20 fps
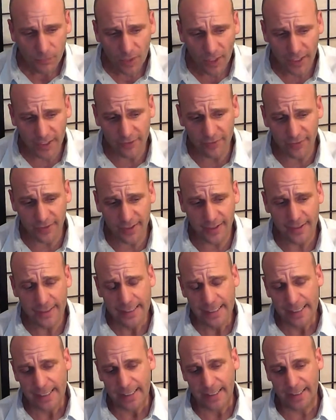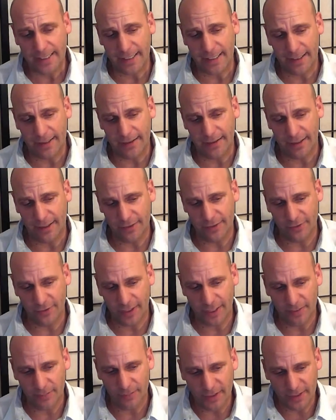in that I don't know
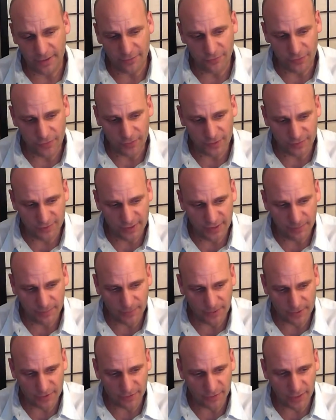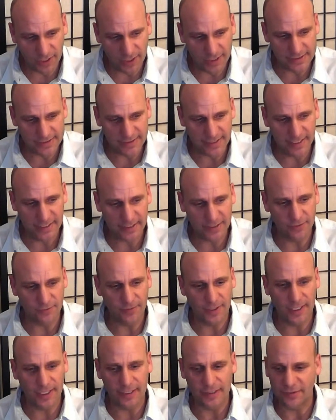how many of you have seen a bunch of guys standing
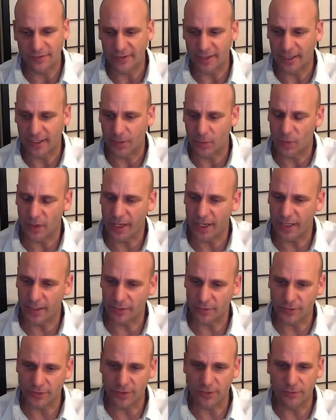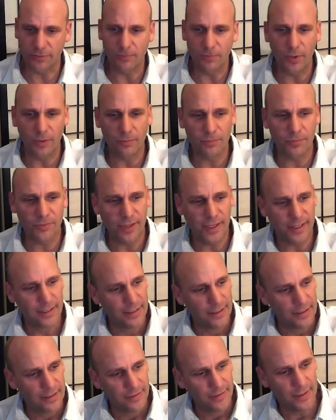around saying, wow, Bob,
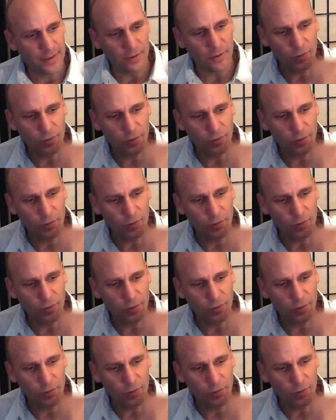that